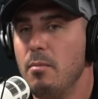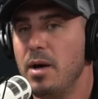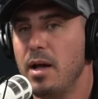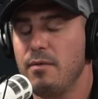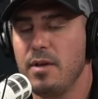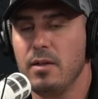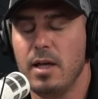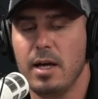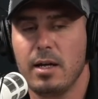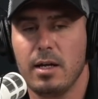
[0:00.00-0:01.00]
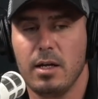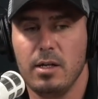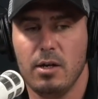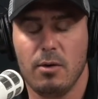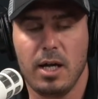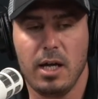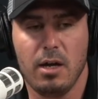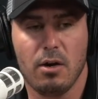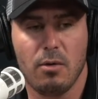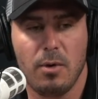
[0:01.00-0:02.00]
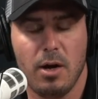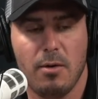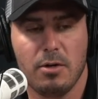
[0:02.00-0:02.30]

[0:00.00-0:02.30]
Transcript: But I feel like, you know, here we